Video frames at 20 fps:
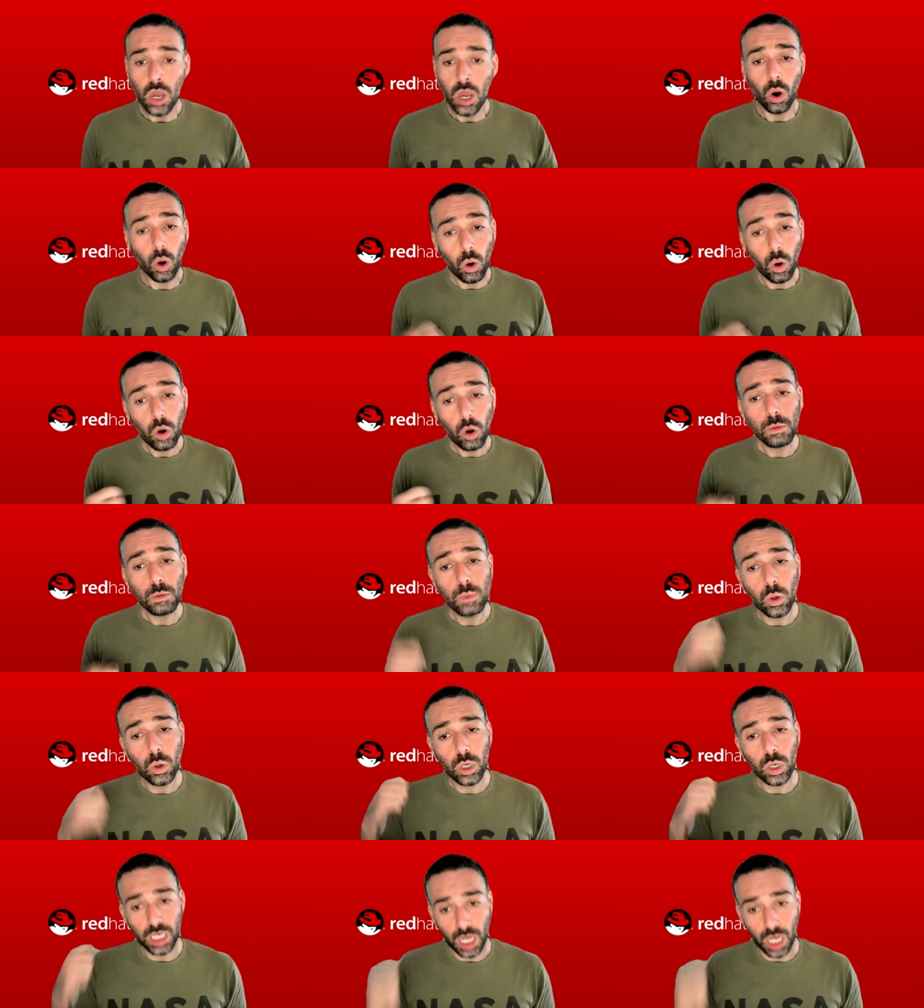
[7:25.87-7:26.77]
or
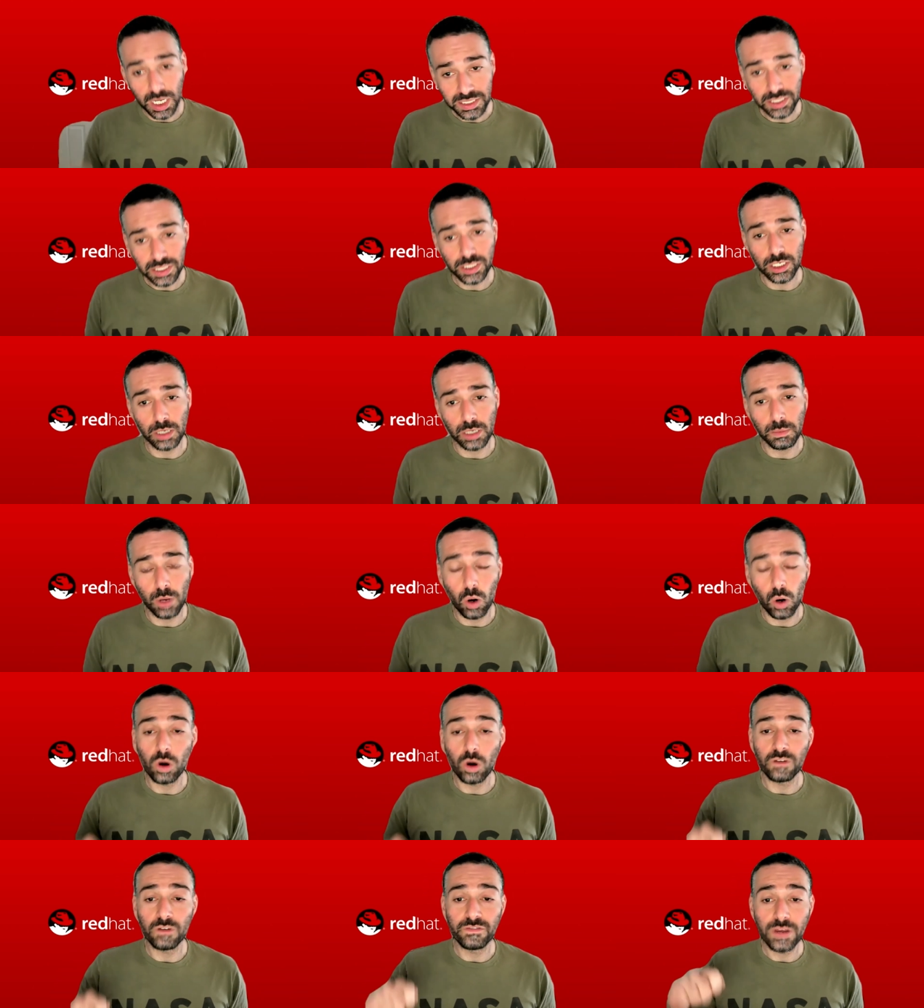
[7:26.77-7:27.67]
more custom
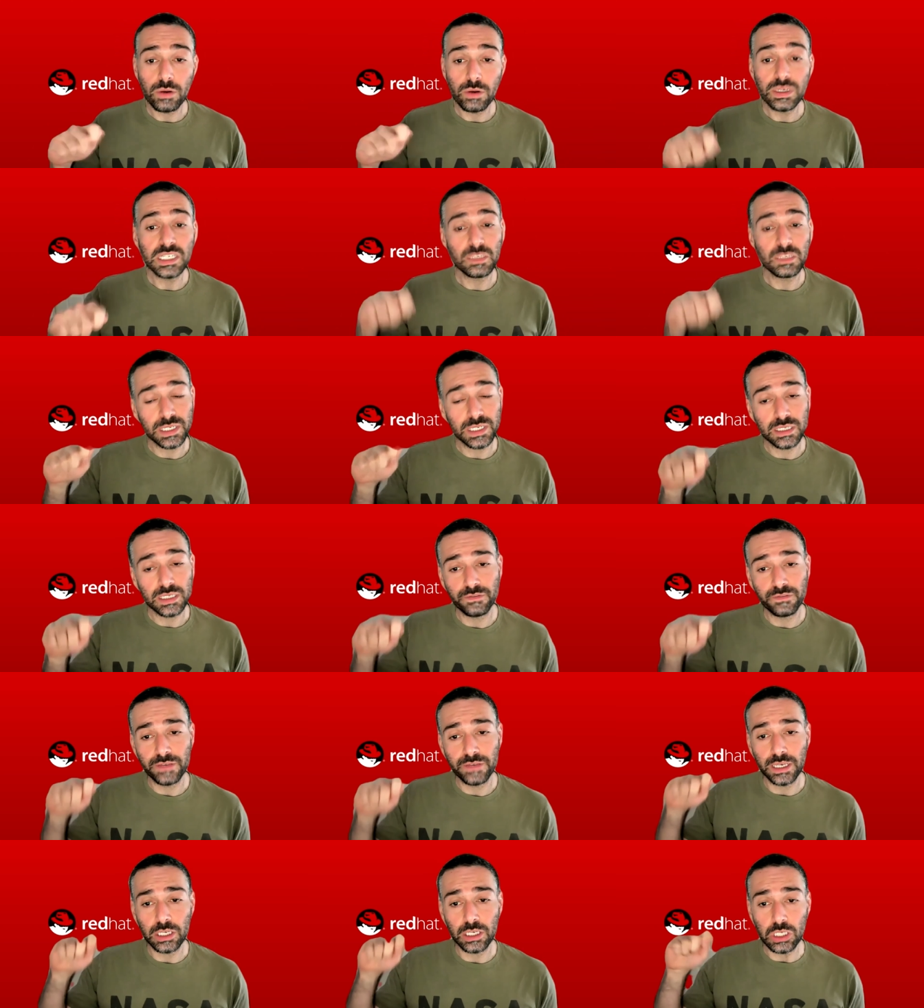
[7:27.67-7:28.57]
or very very
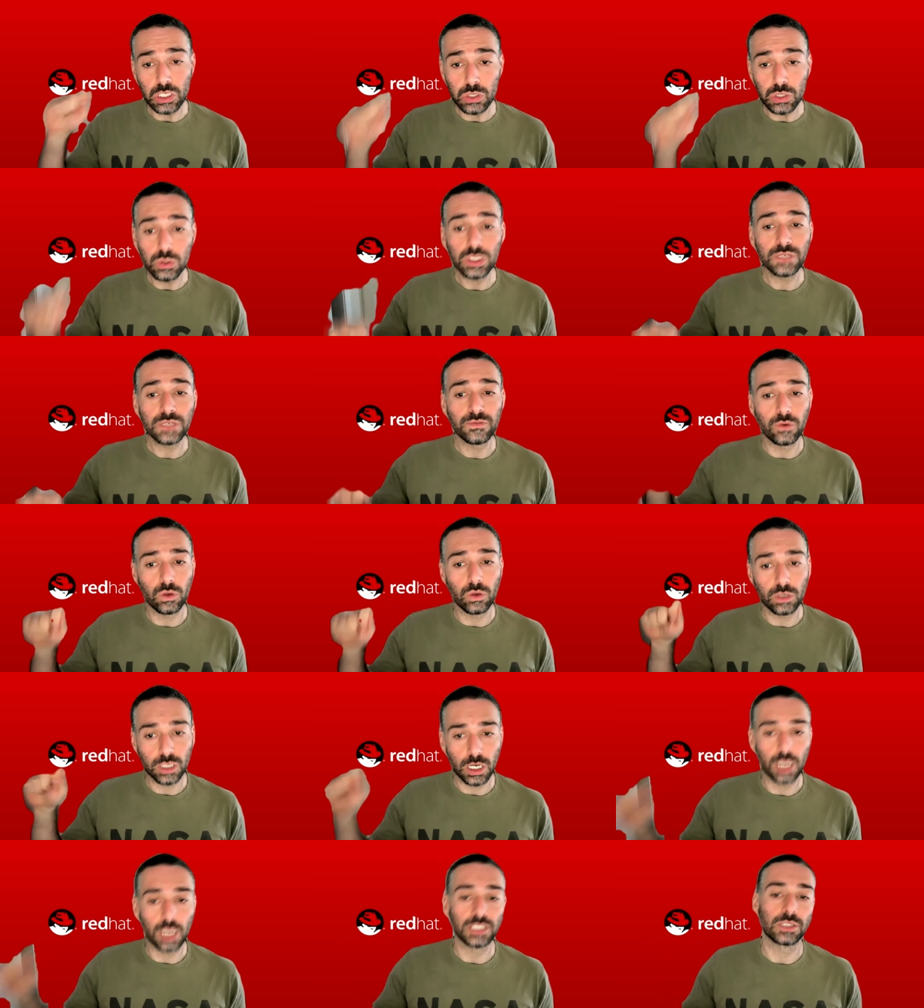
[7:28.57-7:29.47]
specific, useful
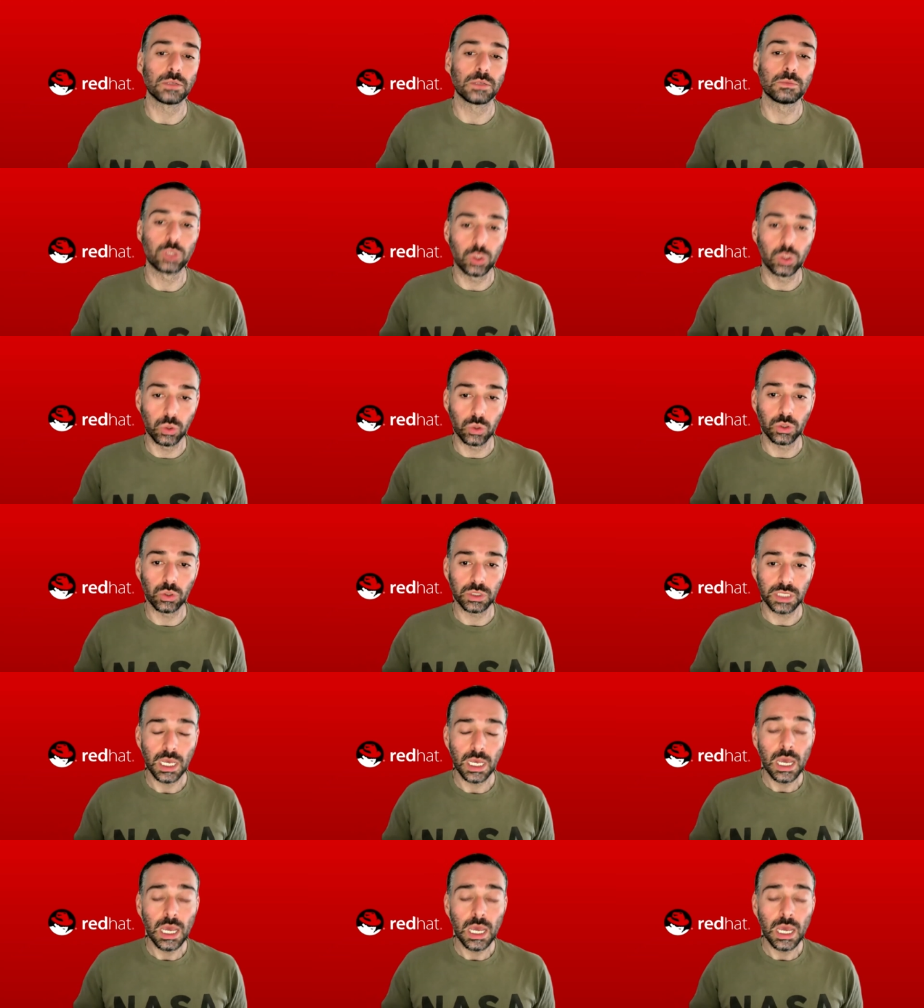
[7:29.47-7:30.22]
custom tools